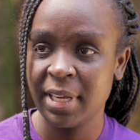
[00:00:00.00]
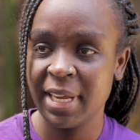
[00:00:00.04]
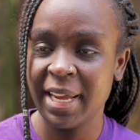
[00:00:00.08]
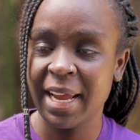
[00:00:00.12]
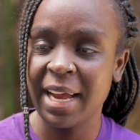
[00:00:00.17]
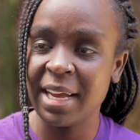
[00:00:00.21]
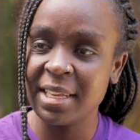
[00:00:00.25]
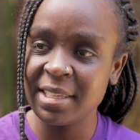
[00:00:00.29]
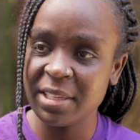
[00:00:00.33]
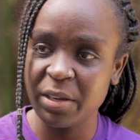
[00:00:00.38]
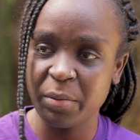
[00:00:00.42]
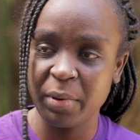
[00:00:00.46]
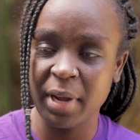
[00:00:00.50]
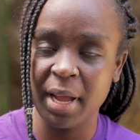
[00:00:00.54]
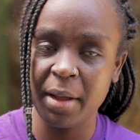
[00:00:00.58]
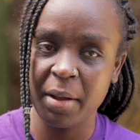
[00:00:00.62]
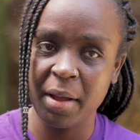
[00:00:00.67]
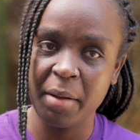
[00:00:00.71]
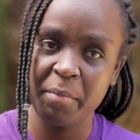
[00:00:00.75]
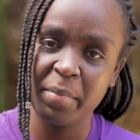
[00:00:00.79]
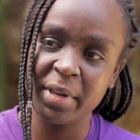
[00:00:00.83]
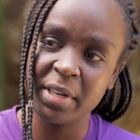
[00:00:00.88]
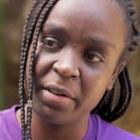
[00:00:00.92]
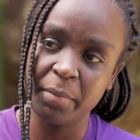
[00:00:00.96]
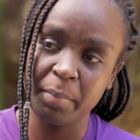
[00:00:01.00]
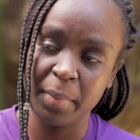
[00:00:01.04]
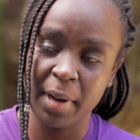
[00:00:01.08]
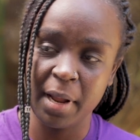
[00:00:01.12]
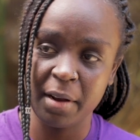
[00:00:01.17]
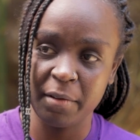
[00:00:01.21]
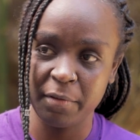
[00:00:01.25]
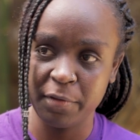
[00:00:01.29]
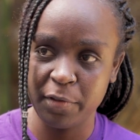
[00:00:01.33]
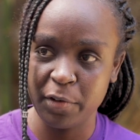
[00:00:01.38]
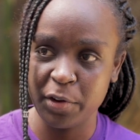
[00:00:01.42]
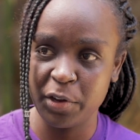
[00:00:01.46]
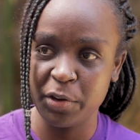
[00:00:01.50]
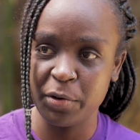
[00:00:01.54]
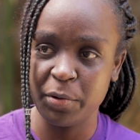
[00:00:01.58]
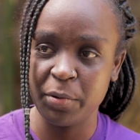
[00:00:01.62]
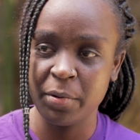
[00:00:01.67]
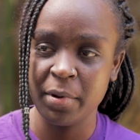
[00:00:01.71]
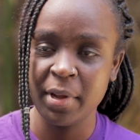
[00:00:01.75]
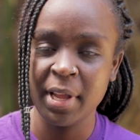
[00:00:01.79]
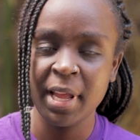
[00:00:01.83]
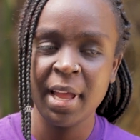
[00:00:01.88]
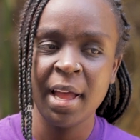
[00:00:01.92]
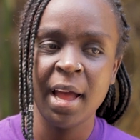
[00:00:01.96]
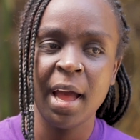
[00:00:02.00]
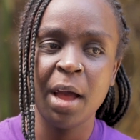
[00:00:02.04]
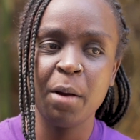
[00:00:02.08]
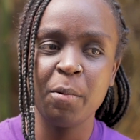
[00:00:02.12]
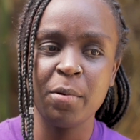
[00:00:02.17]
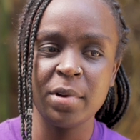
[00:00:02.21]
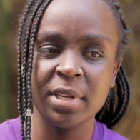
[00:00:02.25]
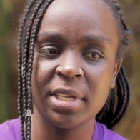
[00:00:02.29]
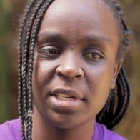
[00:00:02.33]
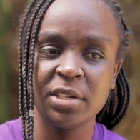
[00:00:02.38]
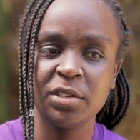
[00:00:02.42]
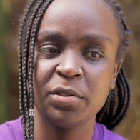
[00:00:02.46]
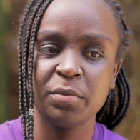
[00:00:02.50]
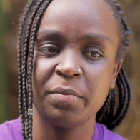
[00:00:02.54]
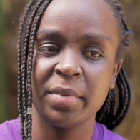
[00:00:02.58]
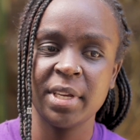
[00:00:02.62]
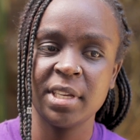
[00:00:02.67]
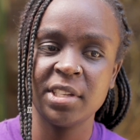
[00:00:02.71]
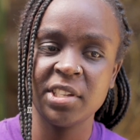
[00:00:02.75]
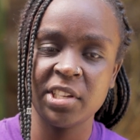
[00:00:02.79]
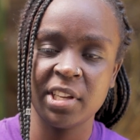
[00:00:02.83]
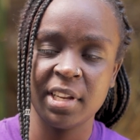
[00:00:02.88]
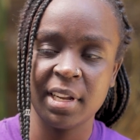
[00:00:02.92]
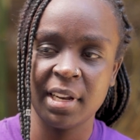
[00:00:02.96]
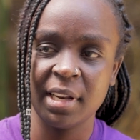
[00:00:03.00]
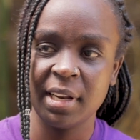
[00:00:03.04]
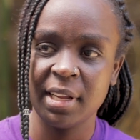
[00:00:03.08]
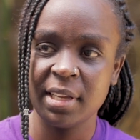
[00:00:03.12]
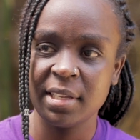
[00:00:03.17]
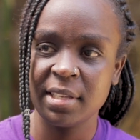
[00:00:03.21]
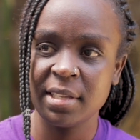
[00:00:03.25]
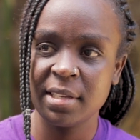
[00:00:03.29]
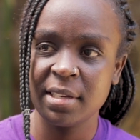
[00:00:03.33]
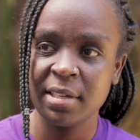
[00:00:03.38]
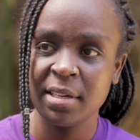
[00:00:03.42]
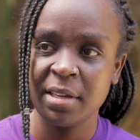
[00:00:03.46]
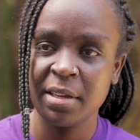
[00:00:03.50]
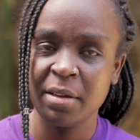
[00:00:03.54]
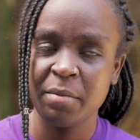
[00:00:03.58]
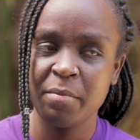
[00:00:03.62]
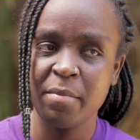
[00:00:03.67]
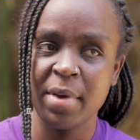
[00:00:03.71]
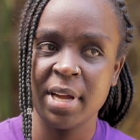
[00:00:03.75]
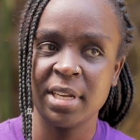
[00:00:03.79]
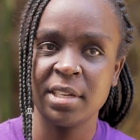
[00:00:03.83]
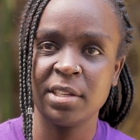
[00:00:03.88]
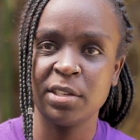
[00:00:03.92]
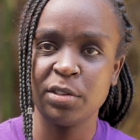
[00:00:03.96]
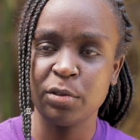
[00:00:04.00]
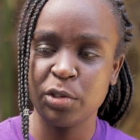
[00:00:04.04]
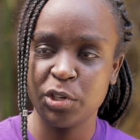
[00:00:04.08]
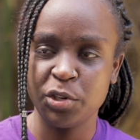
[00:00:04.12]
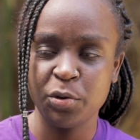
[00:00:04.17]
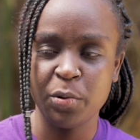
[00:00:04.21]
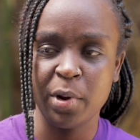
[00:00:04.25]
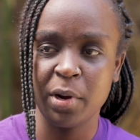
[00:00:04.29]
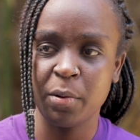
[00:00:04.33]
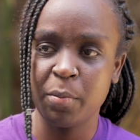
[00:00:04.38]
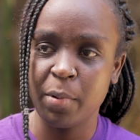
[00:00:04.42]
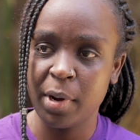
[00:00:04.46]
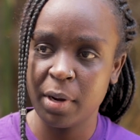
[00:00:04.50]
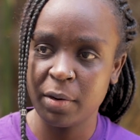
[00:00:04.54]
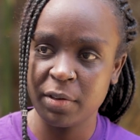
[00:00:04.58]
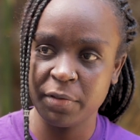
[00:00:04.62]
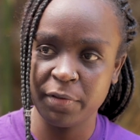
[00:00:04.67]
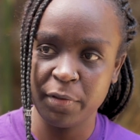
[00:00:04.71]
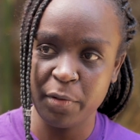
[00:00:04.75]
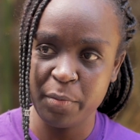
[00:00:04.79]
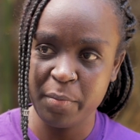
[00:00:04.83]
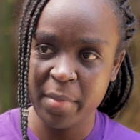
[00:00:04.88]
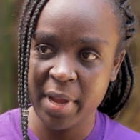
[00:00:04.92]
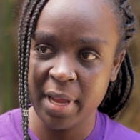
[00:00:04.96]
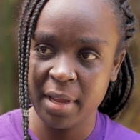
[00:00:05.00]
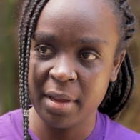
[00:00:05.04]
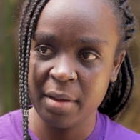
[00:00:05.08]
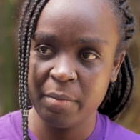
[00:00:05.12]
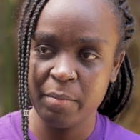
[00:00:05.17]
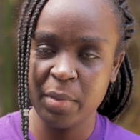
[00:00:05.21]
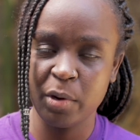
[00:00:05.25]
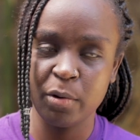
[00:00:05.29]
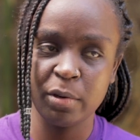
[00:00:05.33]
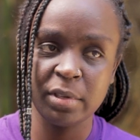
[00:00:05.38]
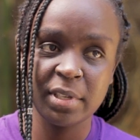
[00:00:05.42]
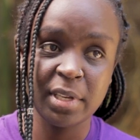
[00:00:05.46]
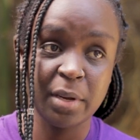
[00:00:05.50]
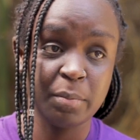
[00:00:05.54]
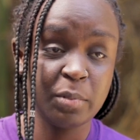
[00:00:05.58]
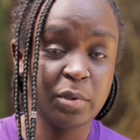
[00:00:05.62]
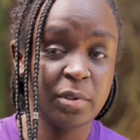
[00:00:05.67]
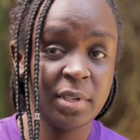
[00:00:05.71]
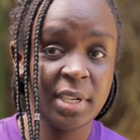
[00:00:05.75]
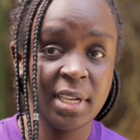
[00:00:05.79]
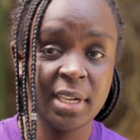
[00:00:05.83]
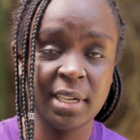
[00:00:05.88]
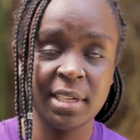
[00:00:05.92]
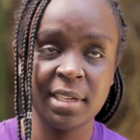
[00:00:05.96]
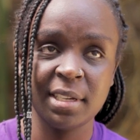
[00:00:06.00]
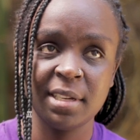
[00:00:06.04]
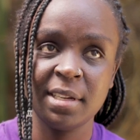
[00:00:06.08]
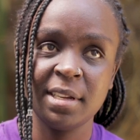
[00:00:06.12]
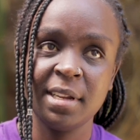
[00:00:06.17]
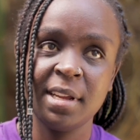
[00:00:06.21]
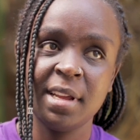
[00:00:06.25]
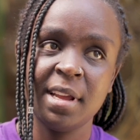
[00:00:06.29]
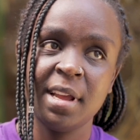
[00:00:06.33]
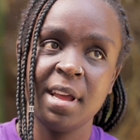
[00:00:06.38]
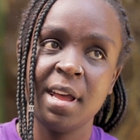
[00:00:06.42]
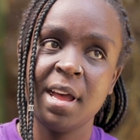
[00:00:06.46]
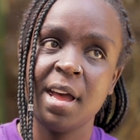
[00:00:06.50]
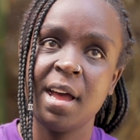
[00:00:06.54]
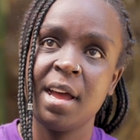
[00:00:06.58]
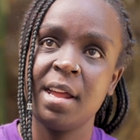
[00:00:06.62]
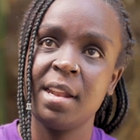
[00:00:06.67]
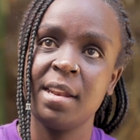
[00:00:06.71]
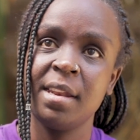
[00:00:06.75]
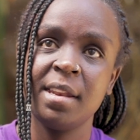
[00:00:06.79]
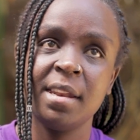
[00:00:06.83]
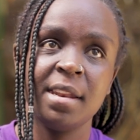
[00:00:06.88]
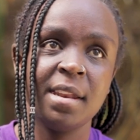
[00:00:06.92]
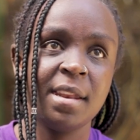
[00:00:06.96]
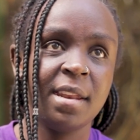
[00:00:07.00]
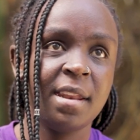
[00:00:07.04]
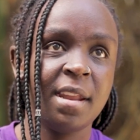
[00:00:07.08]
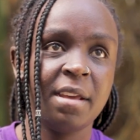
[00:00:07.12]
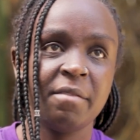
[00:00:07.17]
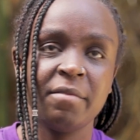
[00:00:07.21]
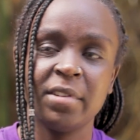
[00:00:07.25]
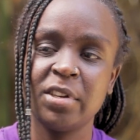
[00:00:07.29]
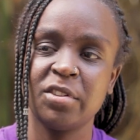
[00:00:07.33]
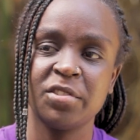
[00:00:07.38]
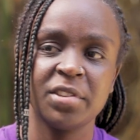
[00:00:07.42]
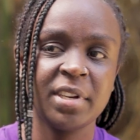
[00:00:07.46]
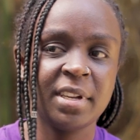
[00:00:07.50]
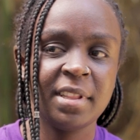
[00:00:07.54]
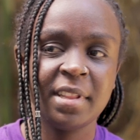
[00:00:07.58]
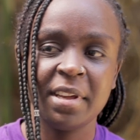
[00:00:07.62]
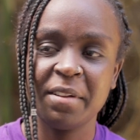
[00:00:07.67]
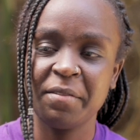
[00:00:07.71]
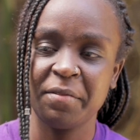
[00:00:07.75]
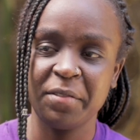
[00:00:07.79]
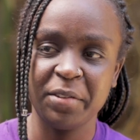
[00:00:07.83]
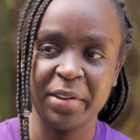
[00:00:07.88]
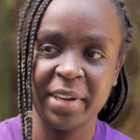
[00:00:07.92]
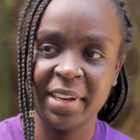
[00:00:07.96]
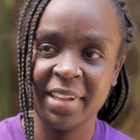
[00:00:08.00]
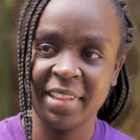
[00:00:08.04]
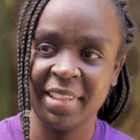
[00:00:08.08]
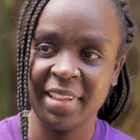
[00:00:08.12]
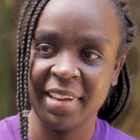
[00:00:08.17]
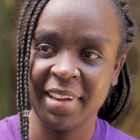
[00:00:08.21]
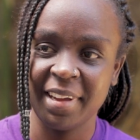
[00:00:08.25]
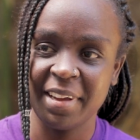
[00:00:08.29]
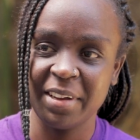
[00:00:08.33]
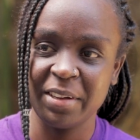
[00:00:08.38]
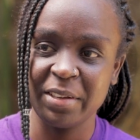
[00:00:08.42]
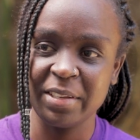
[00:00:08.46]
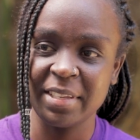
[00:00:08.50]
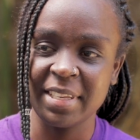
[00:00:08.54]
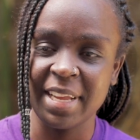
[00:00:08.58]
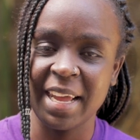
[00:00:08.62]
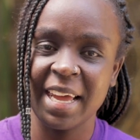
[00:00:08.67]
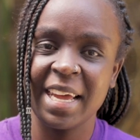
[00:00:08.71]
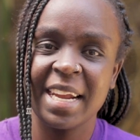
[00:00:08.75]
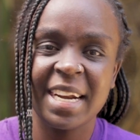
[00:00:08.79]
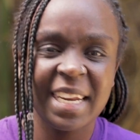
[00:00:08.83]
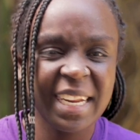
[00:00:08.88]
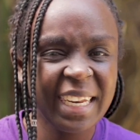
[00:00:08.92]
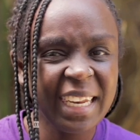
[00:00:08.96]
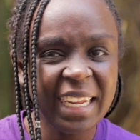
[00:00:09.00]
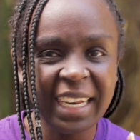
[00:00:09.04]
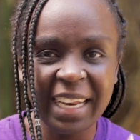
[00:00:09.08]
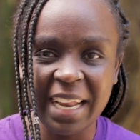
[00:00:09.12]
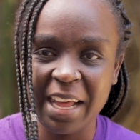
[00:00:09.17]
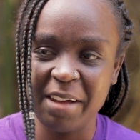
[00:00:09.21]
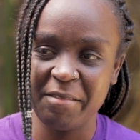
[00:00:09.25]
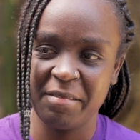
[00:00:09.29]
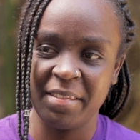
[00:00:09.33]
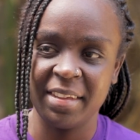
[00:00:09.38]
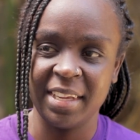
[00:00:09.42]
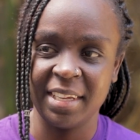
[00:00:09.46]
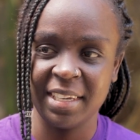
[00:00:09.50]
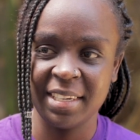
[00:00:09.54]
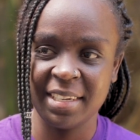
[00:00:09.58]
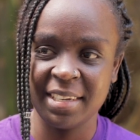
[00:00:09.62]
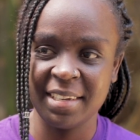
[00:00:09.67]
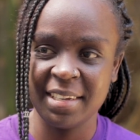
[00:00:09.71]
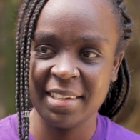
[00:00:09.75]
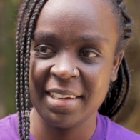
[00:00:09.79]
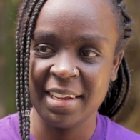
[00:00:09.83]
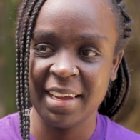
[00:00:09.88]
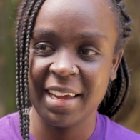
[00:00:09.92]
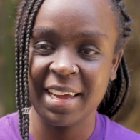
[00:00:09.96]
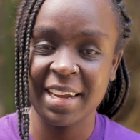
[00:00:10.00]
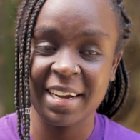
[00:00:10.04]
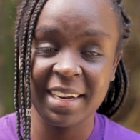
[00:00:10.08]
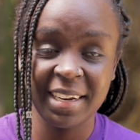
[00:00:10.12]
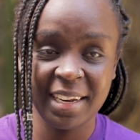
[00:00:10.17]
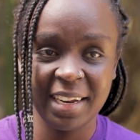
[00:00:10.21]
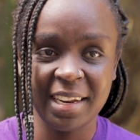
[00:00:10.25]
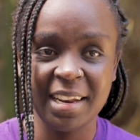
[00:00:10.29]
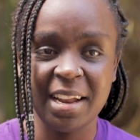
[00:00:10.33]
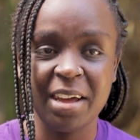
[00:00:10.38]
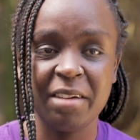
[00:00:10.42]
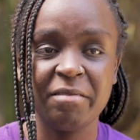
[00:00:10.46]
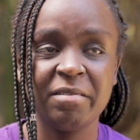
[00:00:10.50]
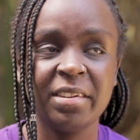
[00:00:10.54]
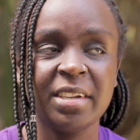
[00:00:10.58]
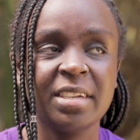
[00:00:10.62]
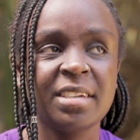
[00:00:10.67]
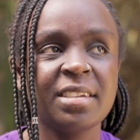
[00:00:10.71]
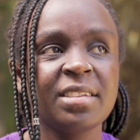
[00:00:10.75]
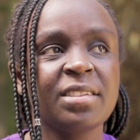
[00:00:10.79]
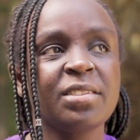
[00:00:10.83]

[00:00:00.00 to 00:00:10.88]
He has a better plan for you. I wanted to be a journalist, but social work worked for me because up to date, I never trade that for anything else. I really love it. I really love it.